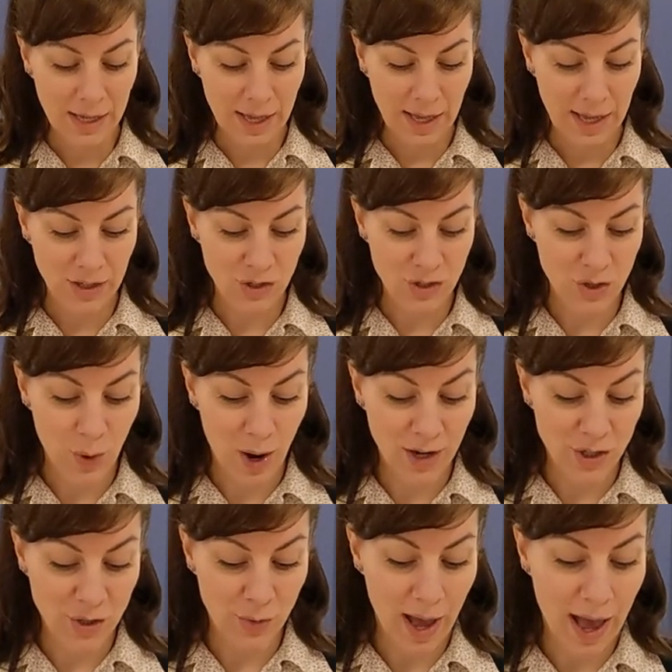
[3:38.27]
And so I
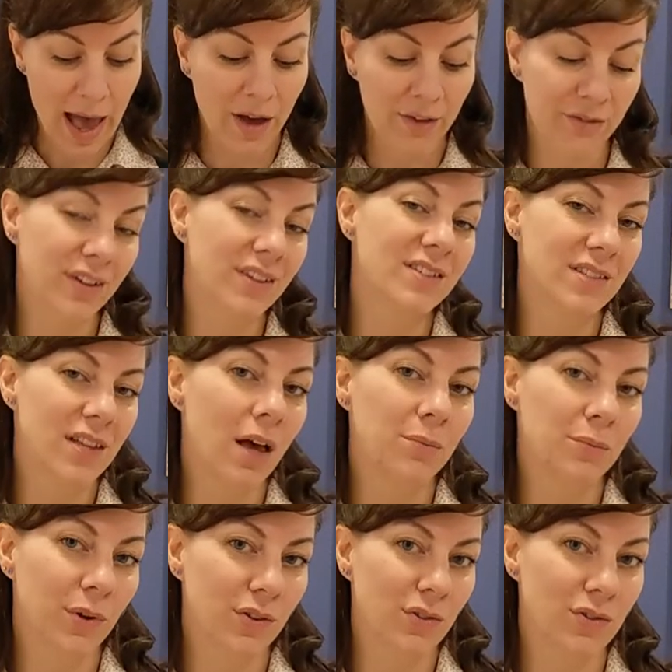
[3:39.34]
do have
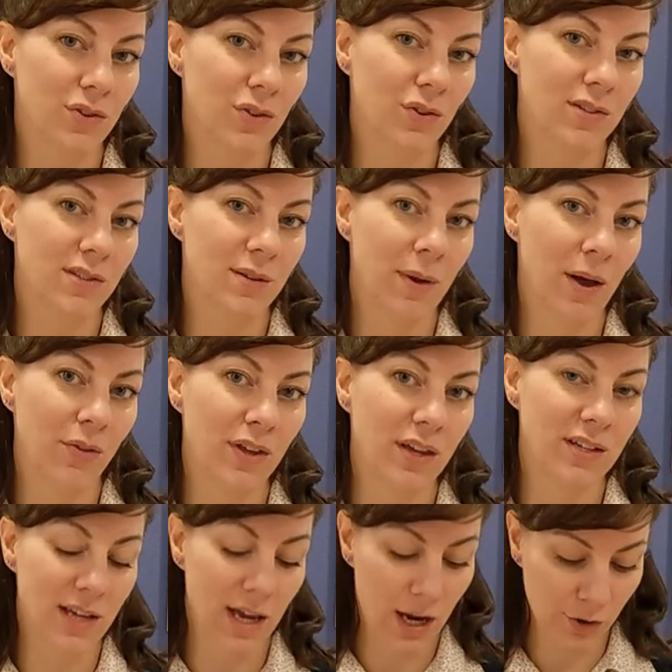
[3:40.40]
some concerns about the
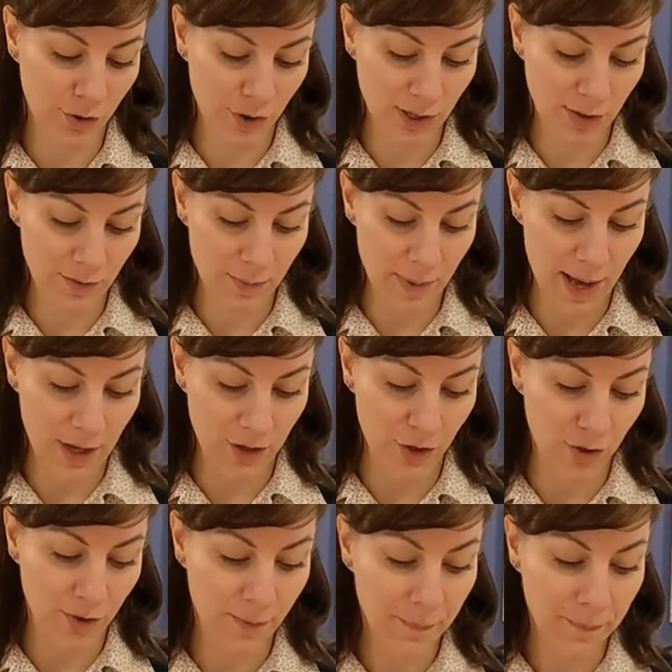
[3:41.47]
integrity of the
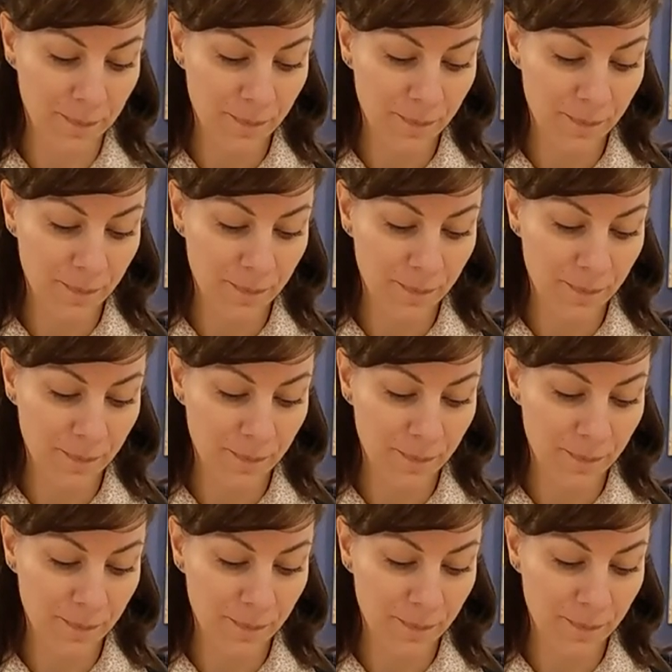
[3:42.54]
pattern.